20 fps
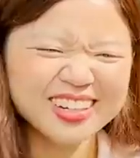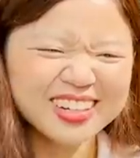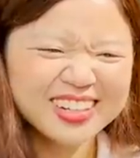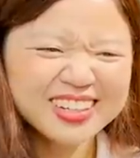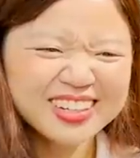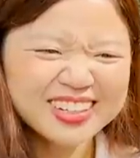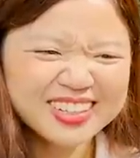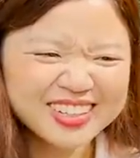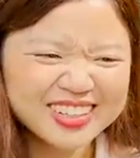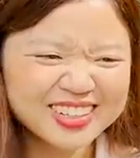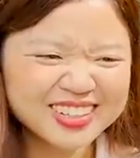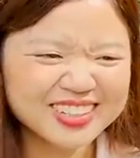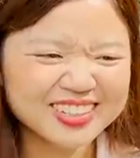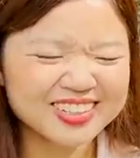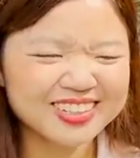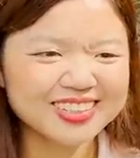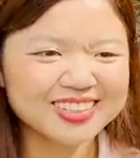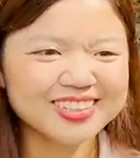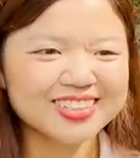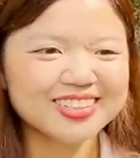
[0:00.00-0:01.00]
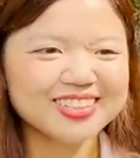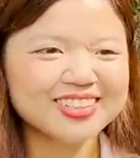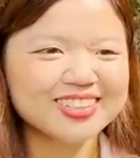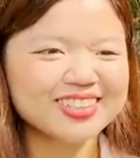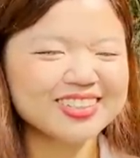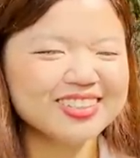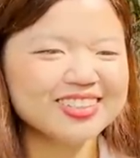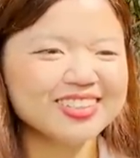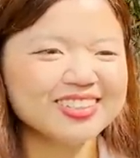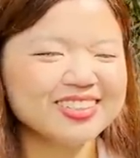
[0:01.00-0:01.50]

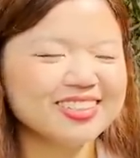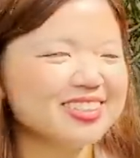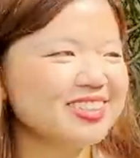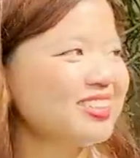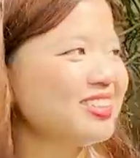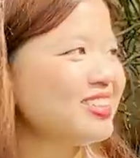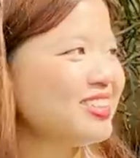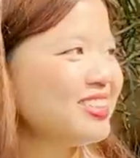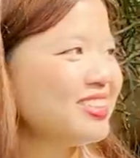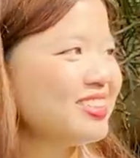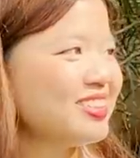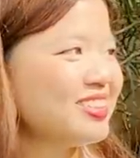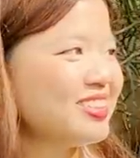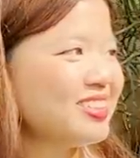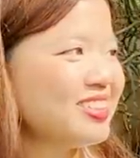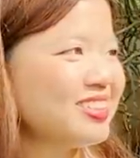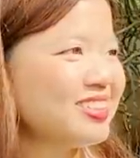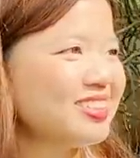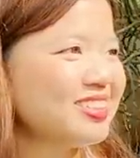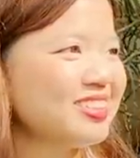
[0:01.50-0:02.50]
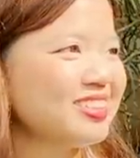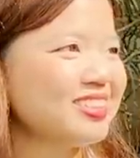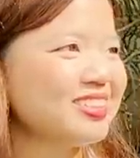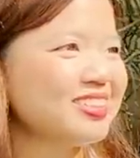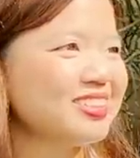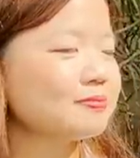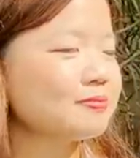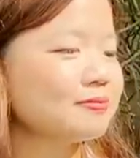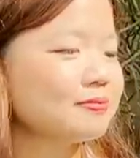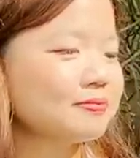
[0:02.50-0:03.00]

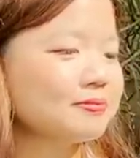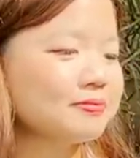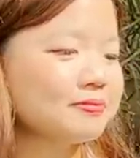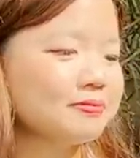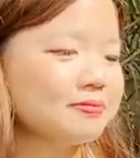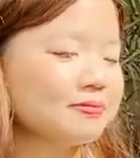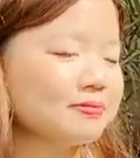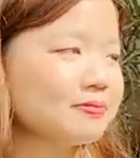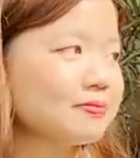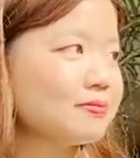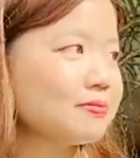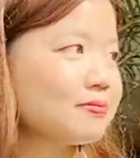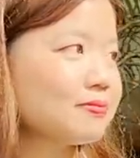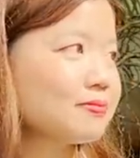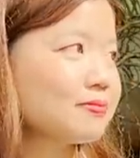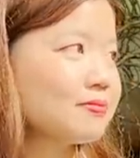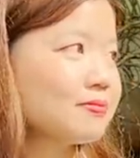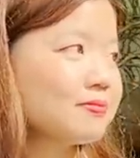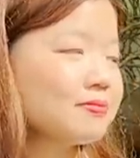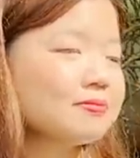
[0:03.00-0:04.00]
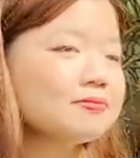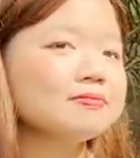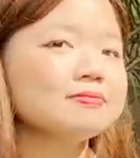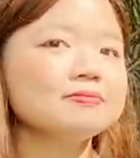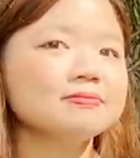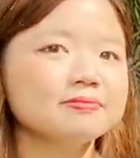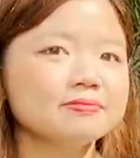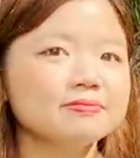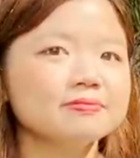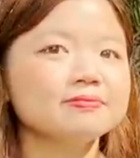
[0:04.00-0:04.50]

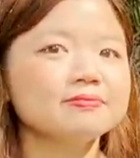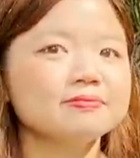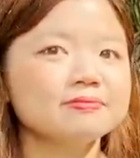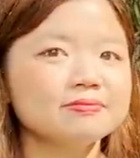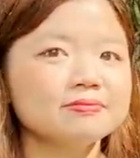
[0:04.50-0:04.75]
The person shown says nothing.